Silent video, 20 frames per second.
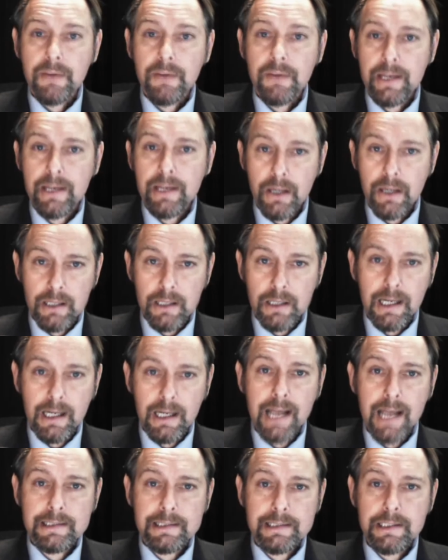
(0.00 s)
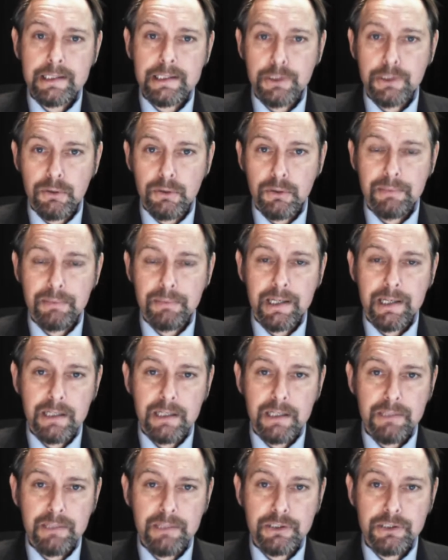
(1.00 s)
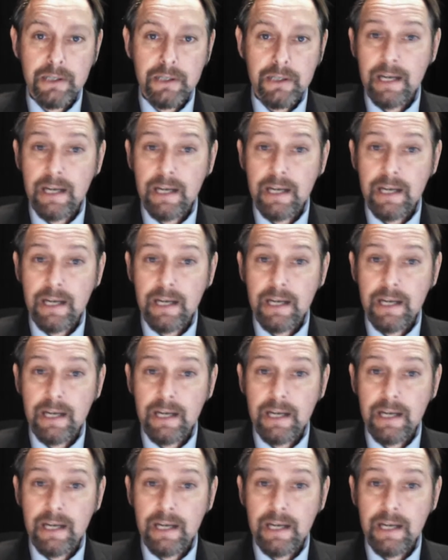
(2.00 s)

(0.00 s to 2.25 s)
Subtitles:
the unelected European Commission,